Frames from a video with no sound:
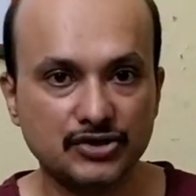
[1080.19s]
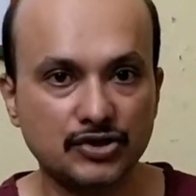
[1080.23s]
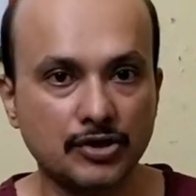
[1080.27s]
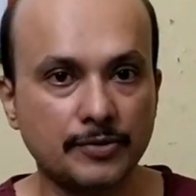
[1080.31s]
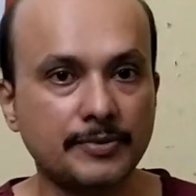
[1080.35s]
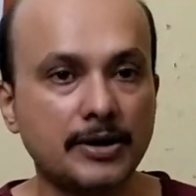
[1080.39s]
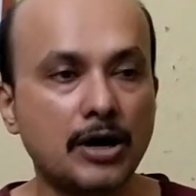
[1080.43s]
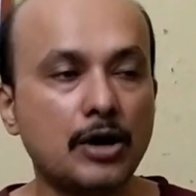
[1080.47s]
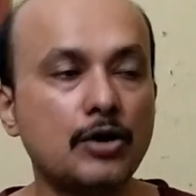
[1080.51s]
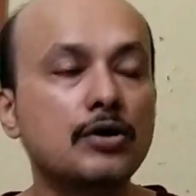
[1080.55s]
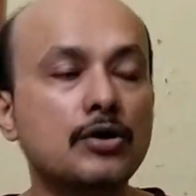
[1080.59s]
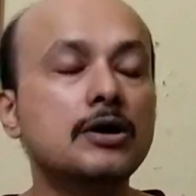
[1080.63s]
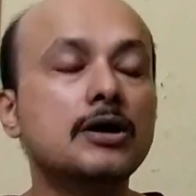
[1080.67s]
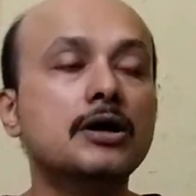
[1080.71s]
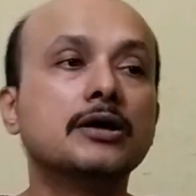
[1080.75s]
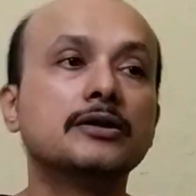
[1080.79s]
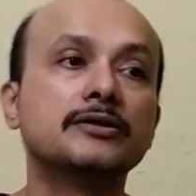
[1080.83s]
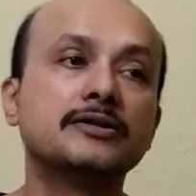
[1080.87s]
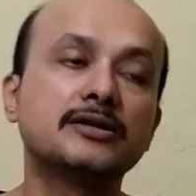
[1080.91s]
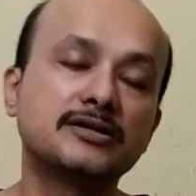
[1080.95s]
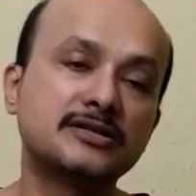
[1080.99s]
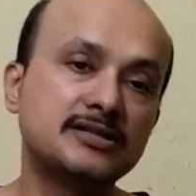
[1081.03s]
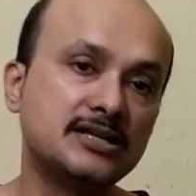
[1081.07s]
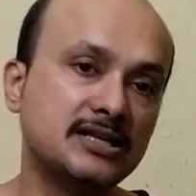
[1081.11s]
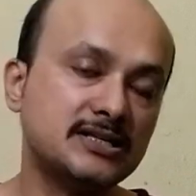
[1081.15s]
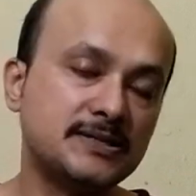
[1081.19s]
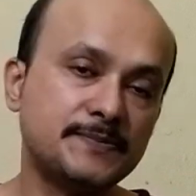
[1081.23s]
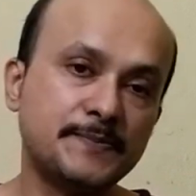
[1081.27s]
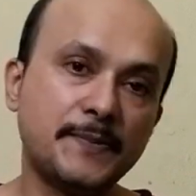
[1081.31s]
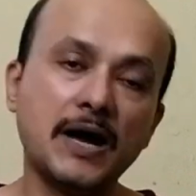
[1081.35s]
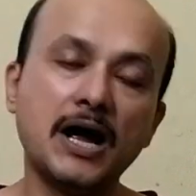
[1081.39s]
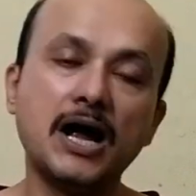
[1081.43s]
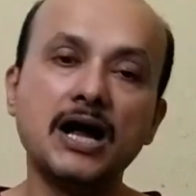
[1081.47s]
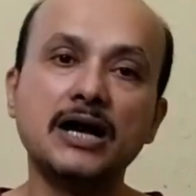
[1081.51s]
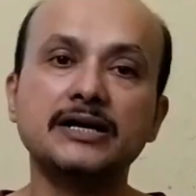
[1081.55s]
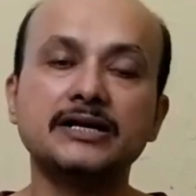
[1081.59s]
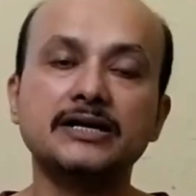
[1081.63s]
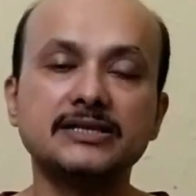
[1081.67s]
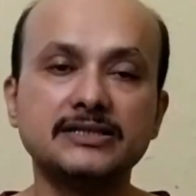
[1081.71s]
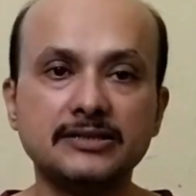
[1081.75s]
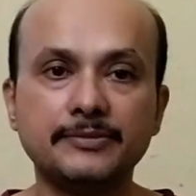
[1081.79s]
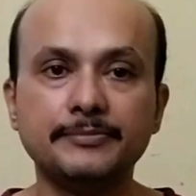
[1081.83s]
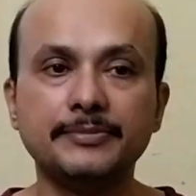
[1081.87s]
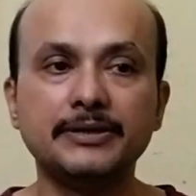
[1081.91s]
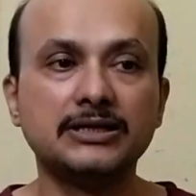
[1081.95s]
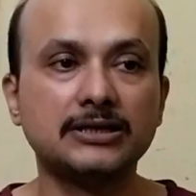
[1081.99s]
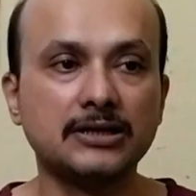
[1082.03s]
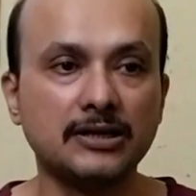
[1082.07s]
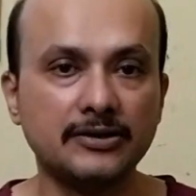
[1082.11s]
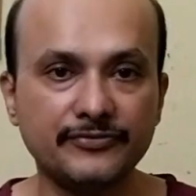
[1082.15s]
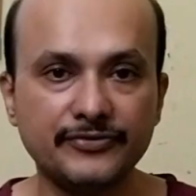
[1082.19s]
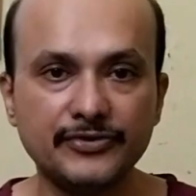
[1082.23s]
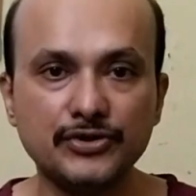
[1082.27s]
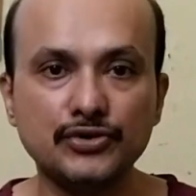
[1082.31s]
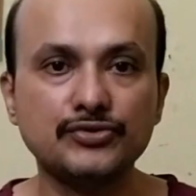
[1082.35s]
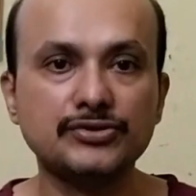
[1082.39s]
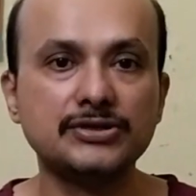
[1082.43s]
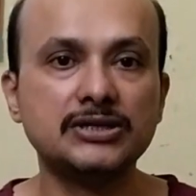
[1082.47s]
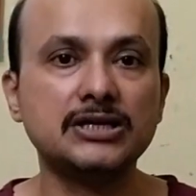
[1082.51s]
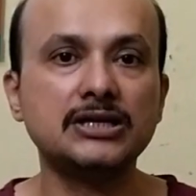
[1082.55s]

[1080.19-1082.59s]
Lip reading: Now, this part is a bit